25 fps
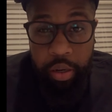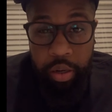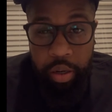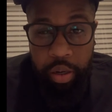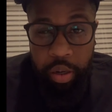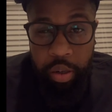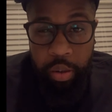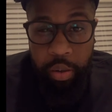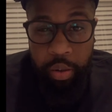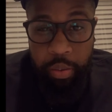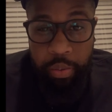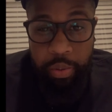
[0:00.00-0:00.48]
You
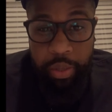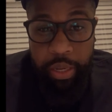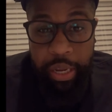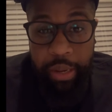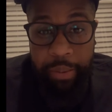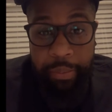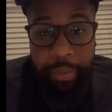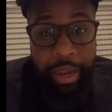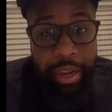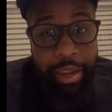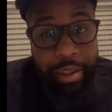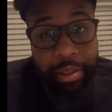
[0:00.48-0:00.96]
know what I'm
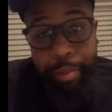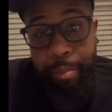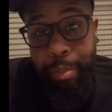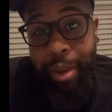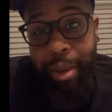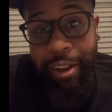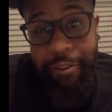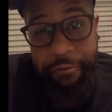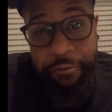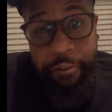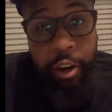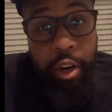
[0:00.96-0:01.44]
saying? Like,
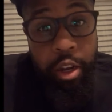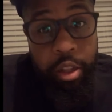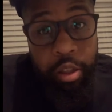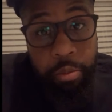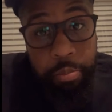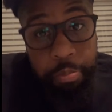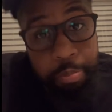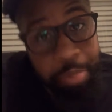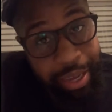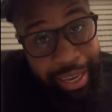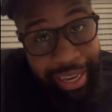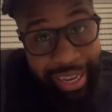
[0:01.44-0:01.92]
my father
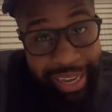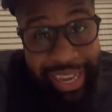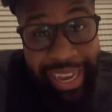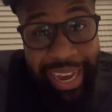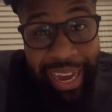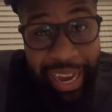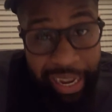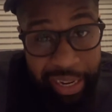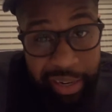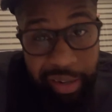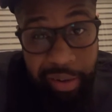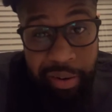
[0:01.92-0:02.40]
picked
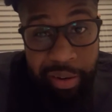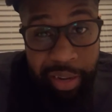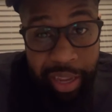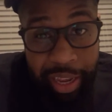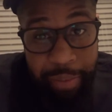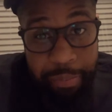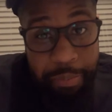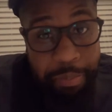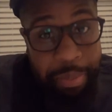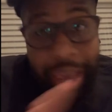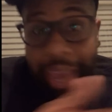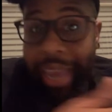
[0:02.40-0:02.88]
cotton,
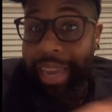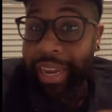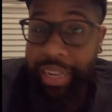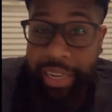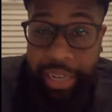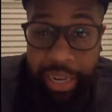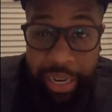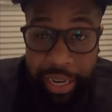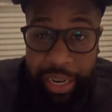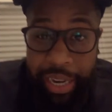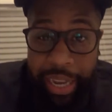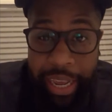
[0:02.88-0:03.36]
like, back in
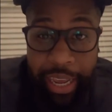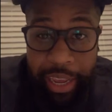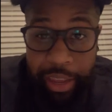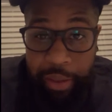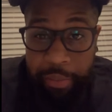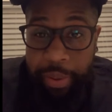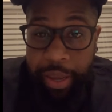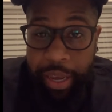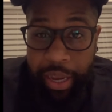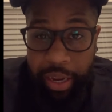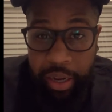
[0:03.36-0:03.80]
the day